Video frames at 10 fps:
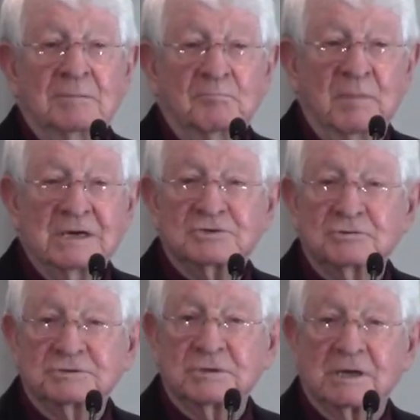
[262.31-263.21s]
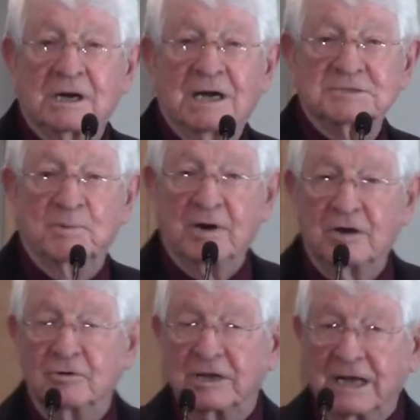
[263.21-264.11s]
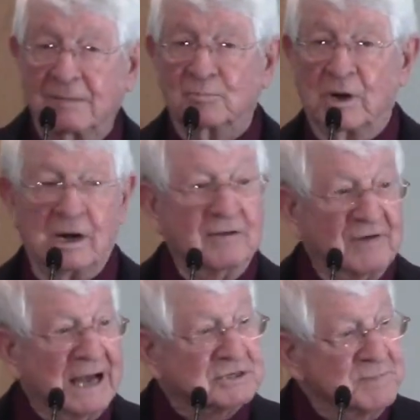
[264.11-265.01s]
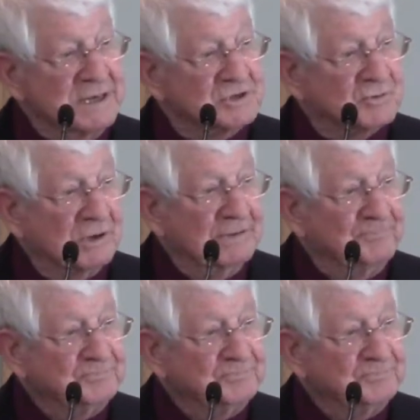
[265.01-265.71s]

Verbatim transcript: ministers of the gospel under the umbrella of Acts ministry.